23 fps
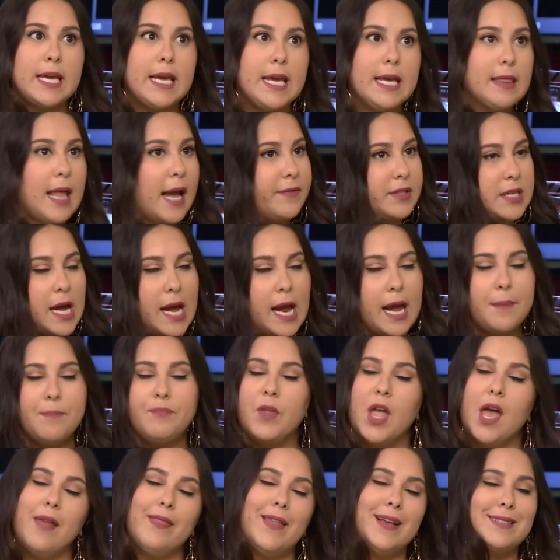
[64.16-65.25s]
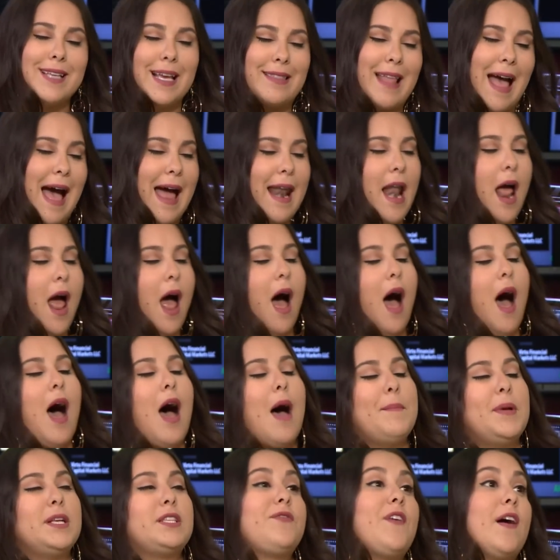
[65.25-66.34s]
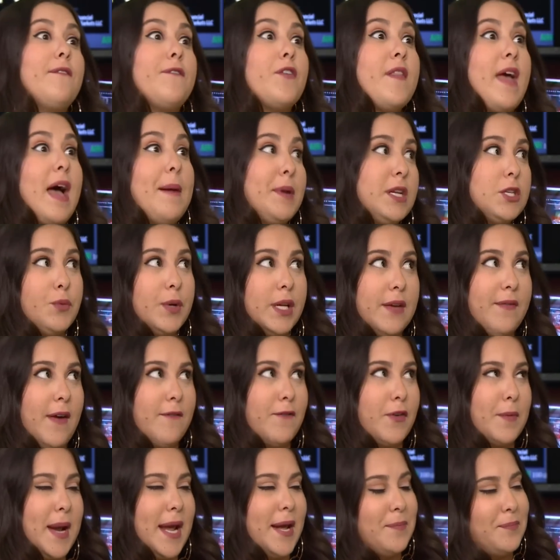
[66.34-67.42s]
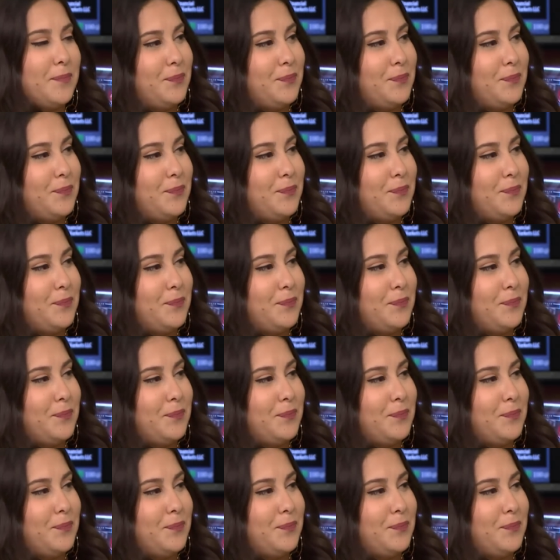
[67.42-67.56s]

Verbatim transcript: E, Lifetime, things like that. Um, it's fun for them and it's really fun for me.